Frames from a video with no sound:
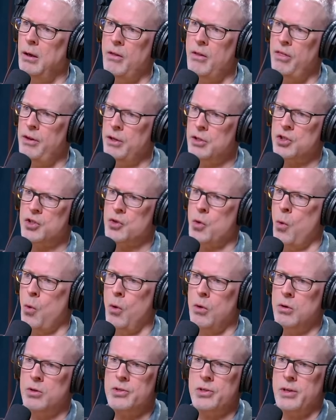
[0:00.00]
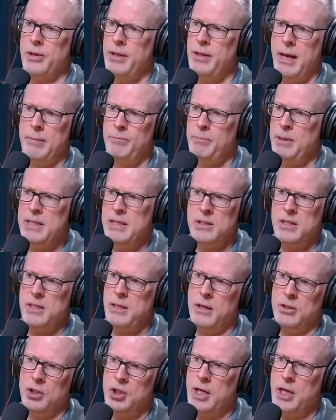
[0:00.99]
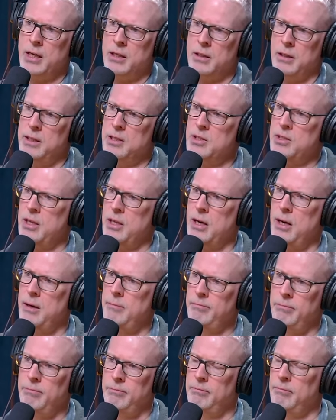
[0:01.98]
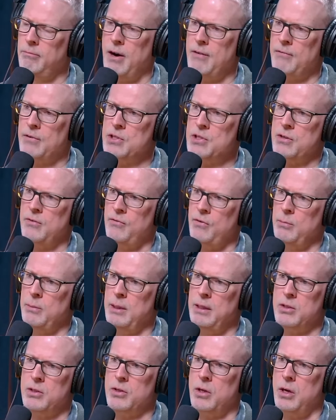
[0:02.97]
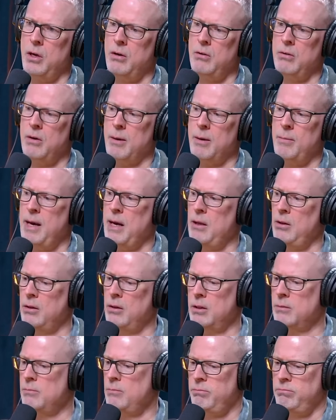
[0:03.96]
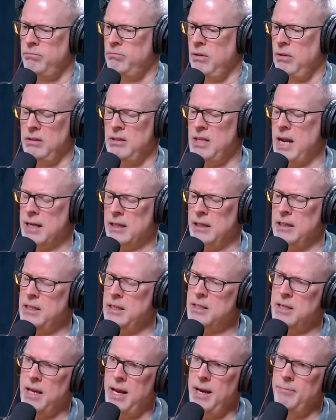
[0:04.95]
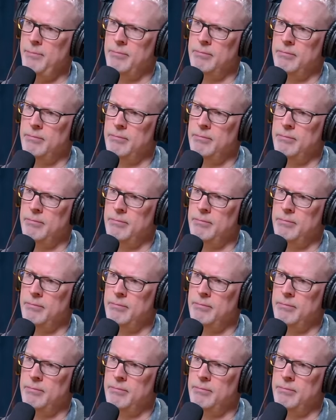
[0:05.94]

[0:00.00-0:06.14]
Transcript: Their scores on that PCL checklist that I referenced a few minutes ago come out looking exactly the same.